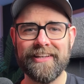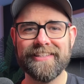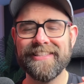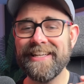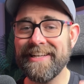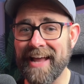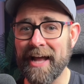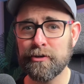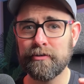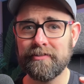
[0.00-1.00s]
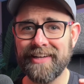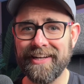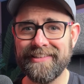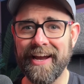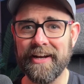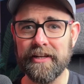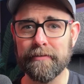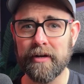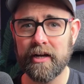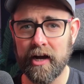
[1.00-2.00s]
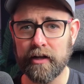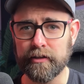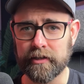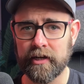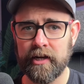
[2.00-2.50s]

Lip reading: is the natural titanium color,